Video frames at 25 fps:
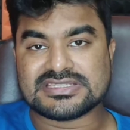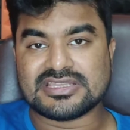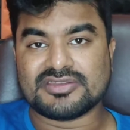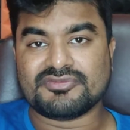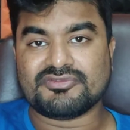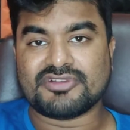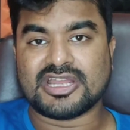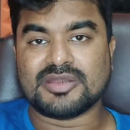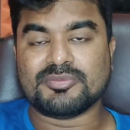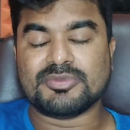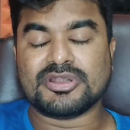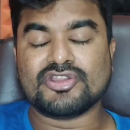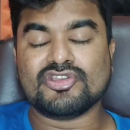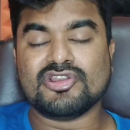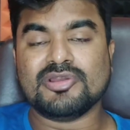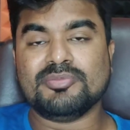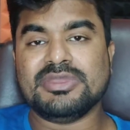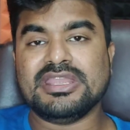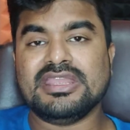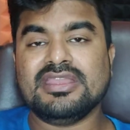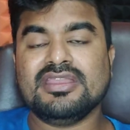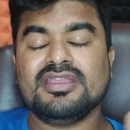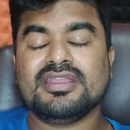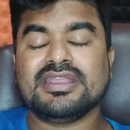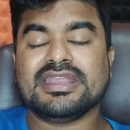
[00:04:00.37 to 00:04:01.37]
environment. You will
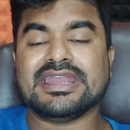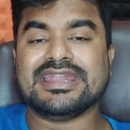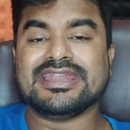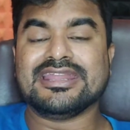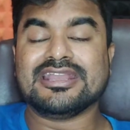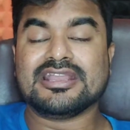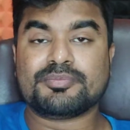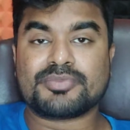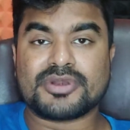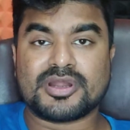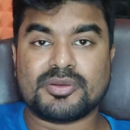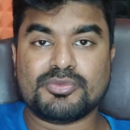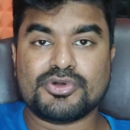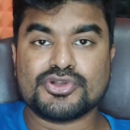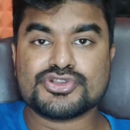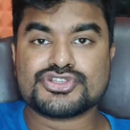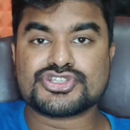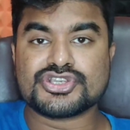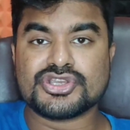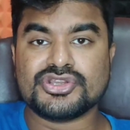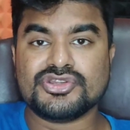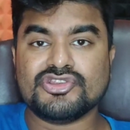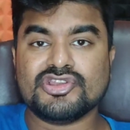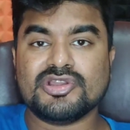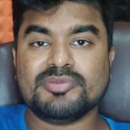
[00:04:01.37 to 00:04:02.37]
be getting a
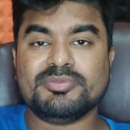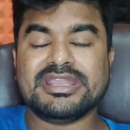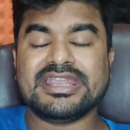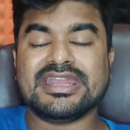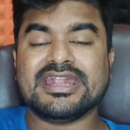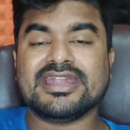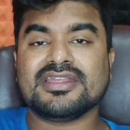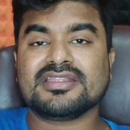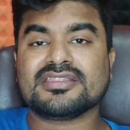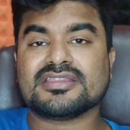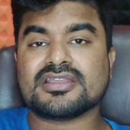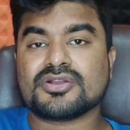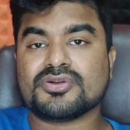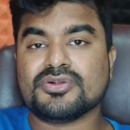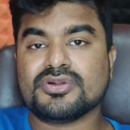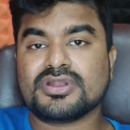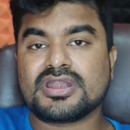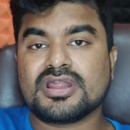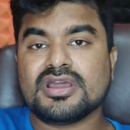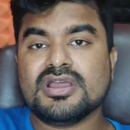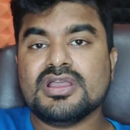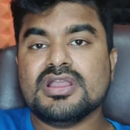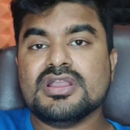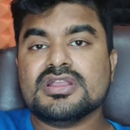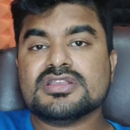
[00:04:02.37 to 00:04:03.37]
promotion. You'll be getting the
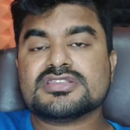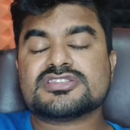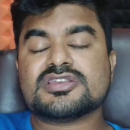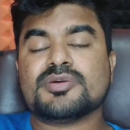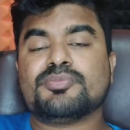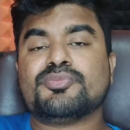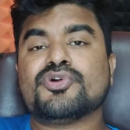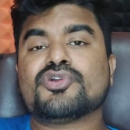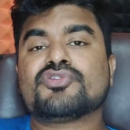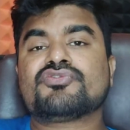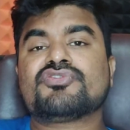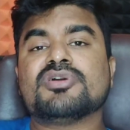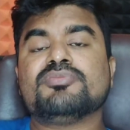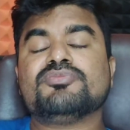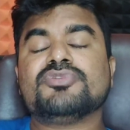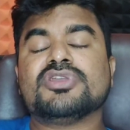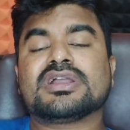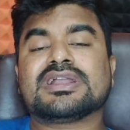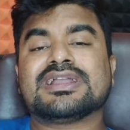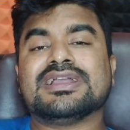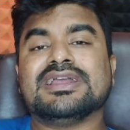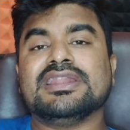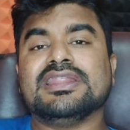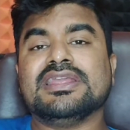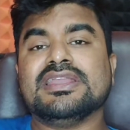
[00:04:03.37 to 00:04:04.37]
good support from your
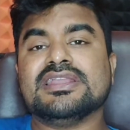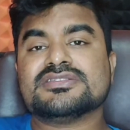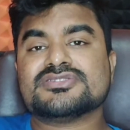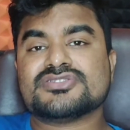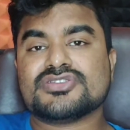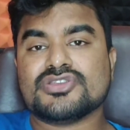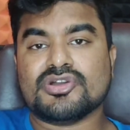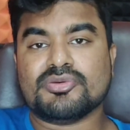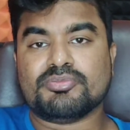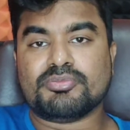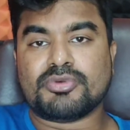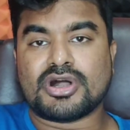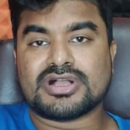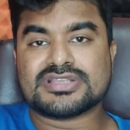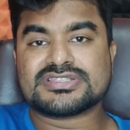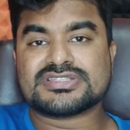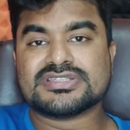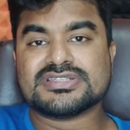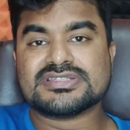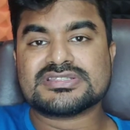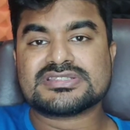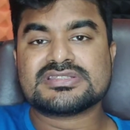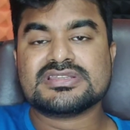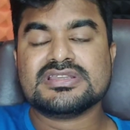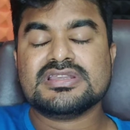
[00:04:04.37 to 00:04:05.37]
colleagues, your
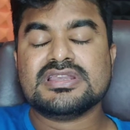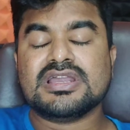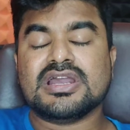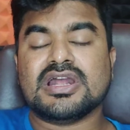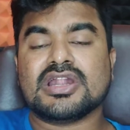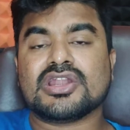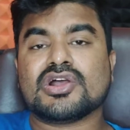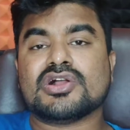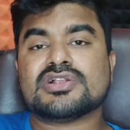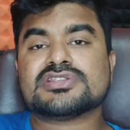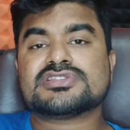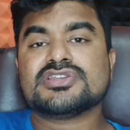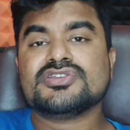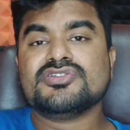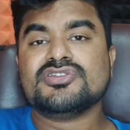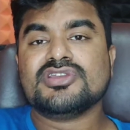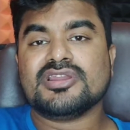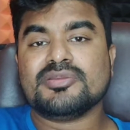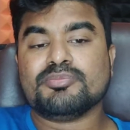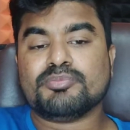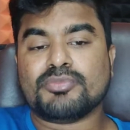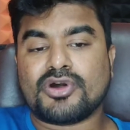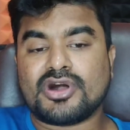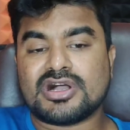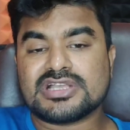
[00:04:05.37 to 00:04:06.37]
bosses, and also your
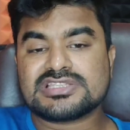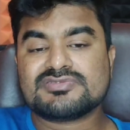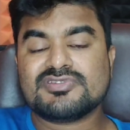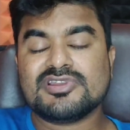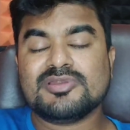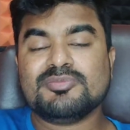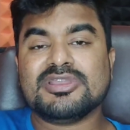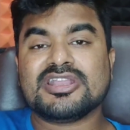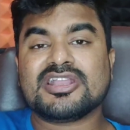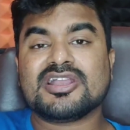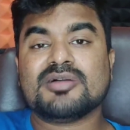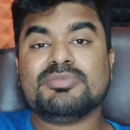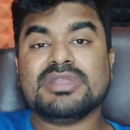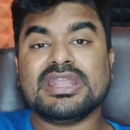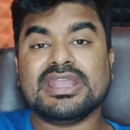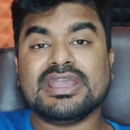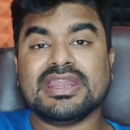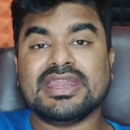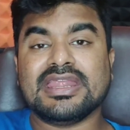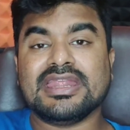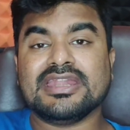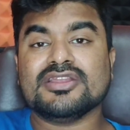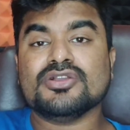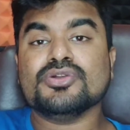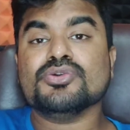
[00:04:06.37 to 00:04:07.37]
boss will become a
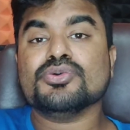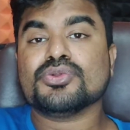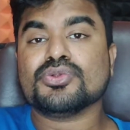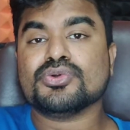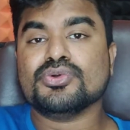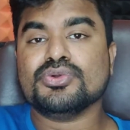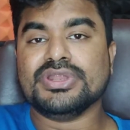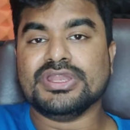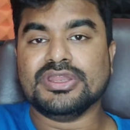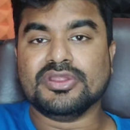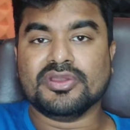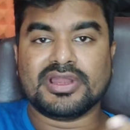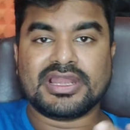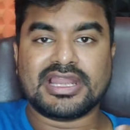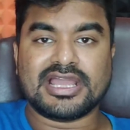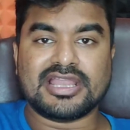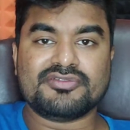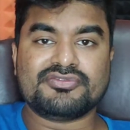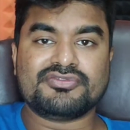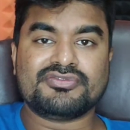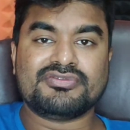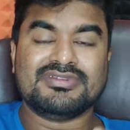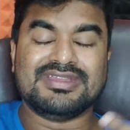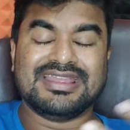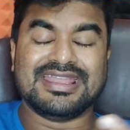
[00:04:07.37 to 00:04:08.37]
great guru in your life,
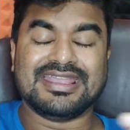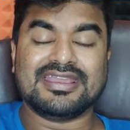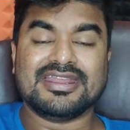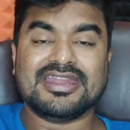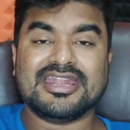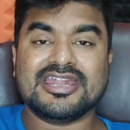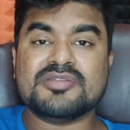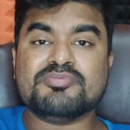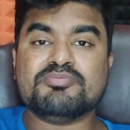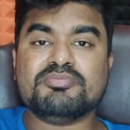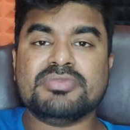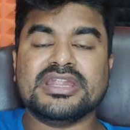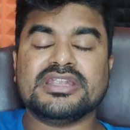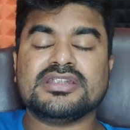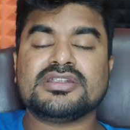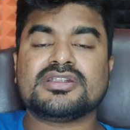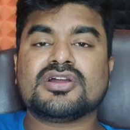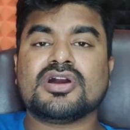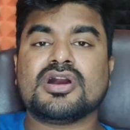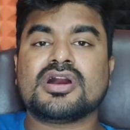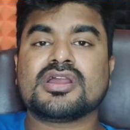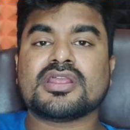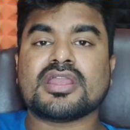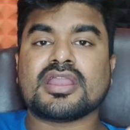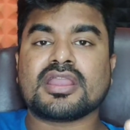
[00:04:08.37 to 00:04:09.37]
a great
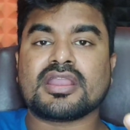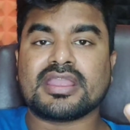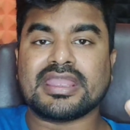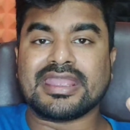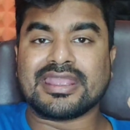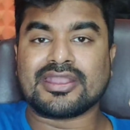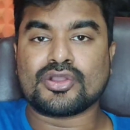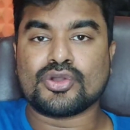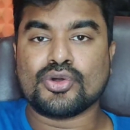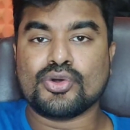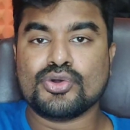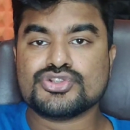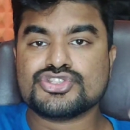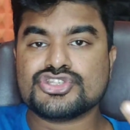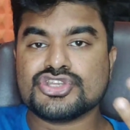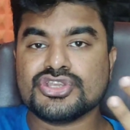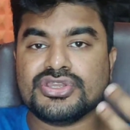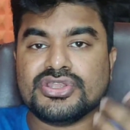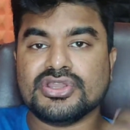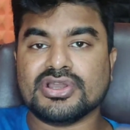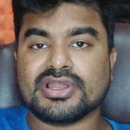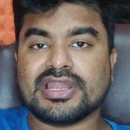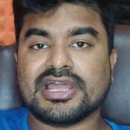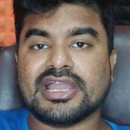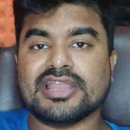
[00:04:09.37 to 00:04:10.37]
mentor, a coach in
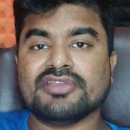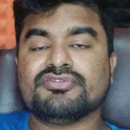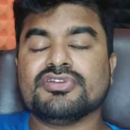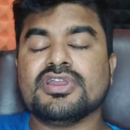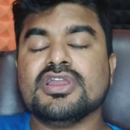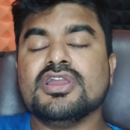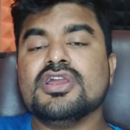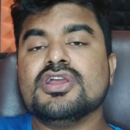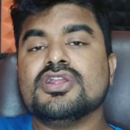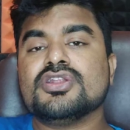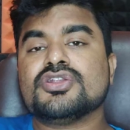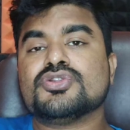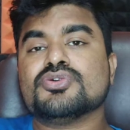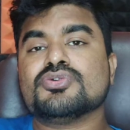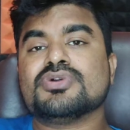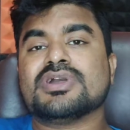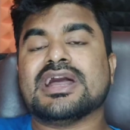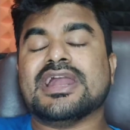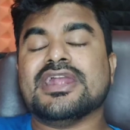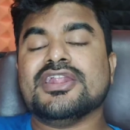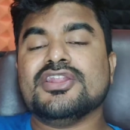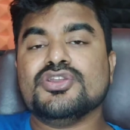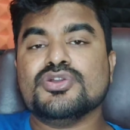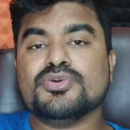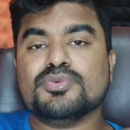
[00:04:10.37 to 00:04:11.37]
your life to
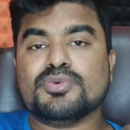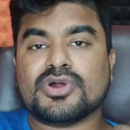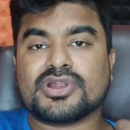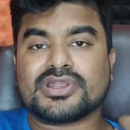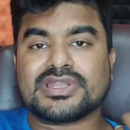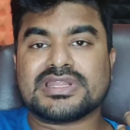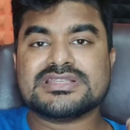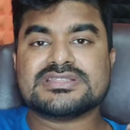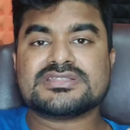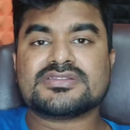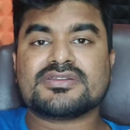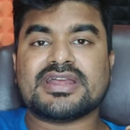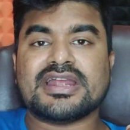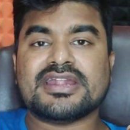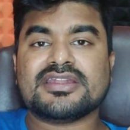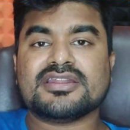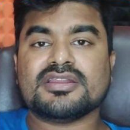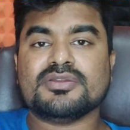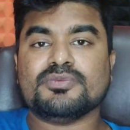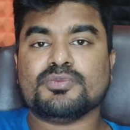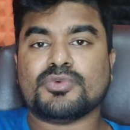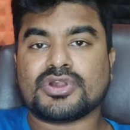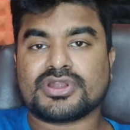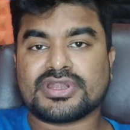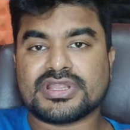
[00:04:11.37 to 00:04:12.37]
guide you what is right
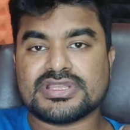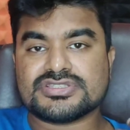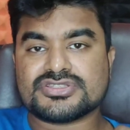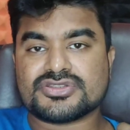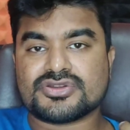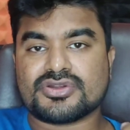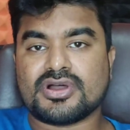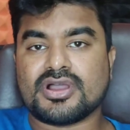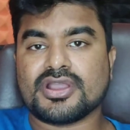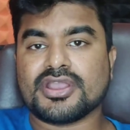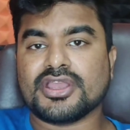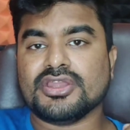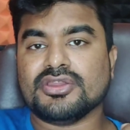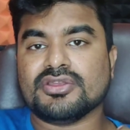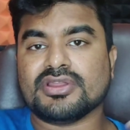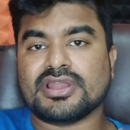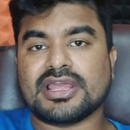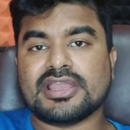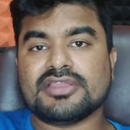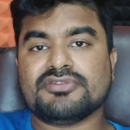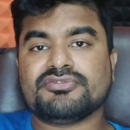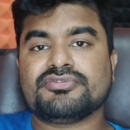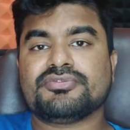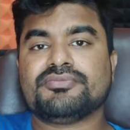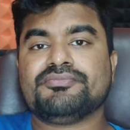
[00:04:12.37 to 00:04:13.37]
and what is wrong in your
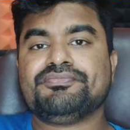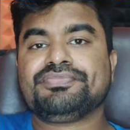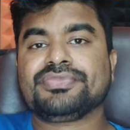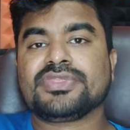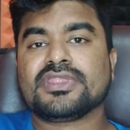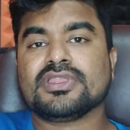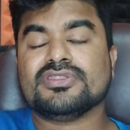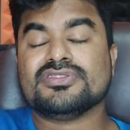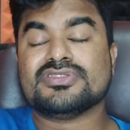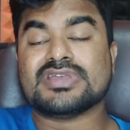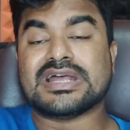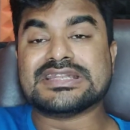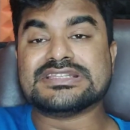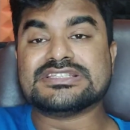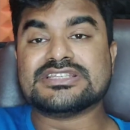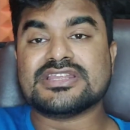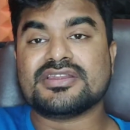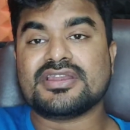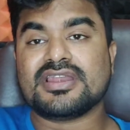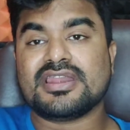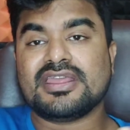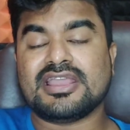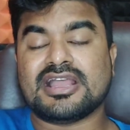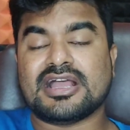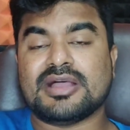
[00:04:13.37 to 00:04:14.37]
life. That
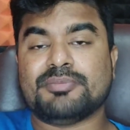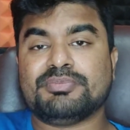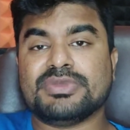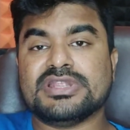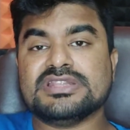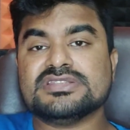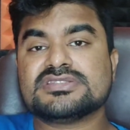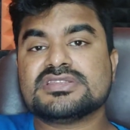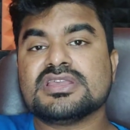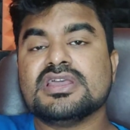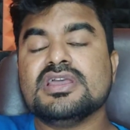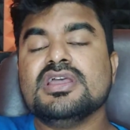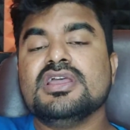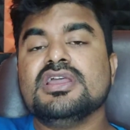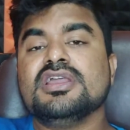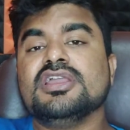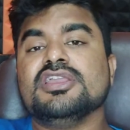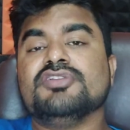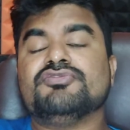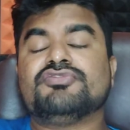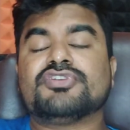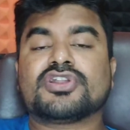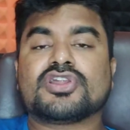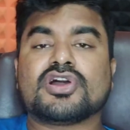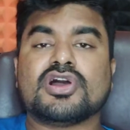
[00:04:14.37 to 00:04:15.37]
generally happens
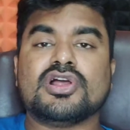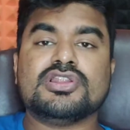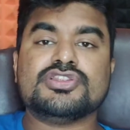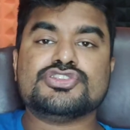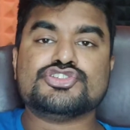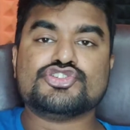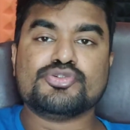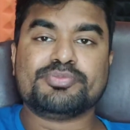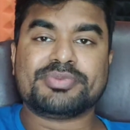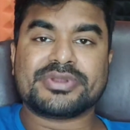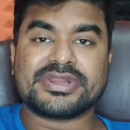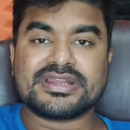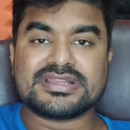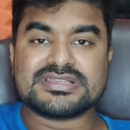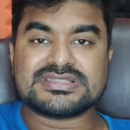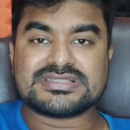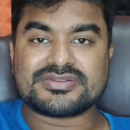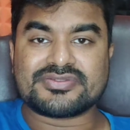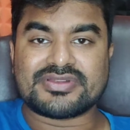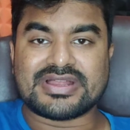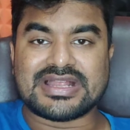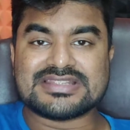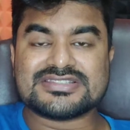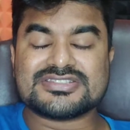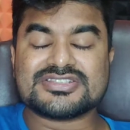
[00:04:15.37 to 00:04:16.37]
if at all Jupiter is
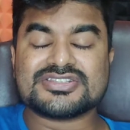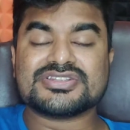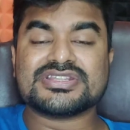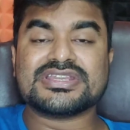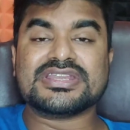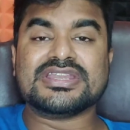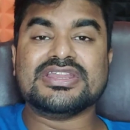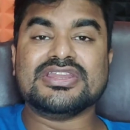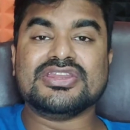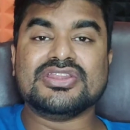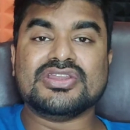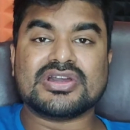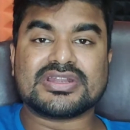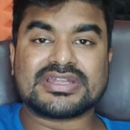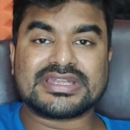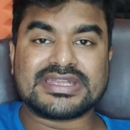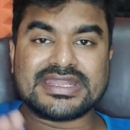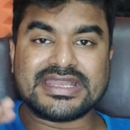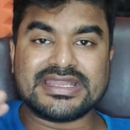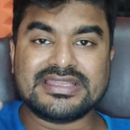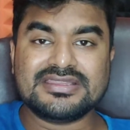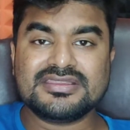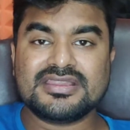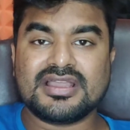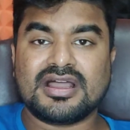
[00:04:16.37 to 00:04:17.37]
transiting in your
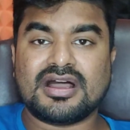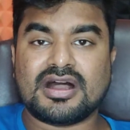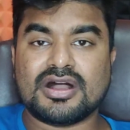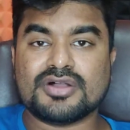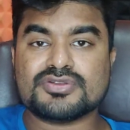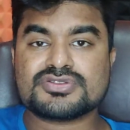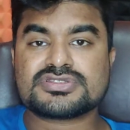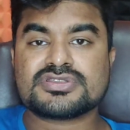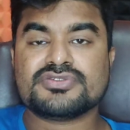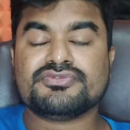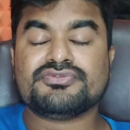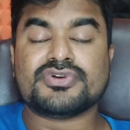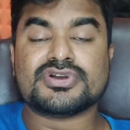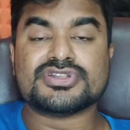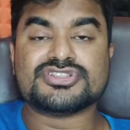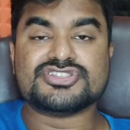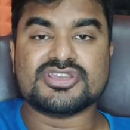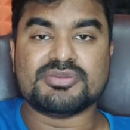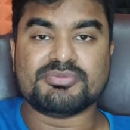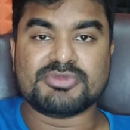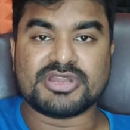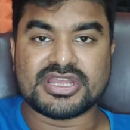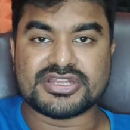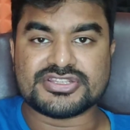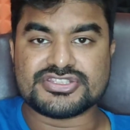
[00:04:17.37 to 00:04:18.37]
10th house for
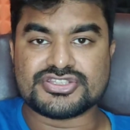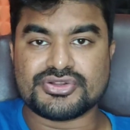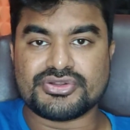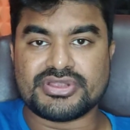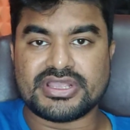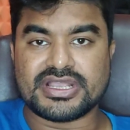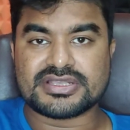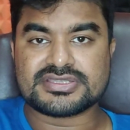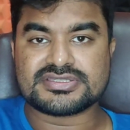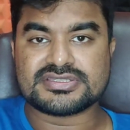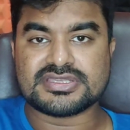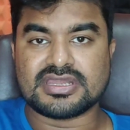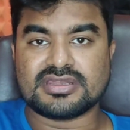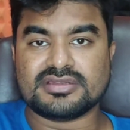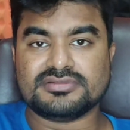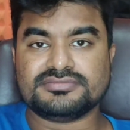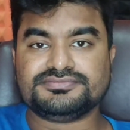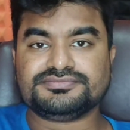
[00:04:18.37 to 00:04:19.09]
Gemini zodiac sign.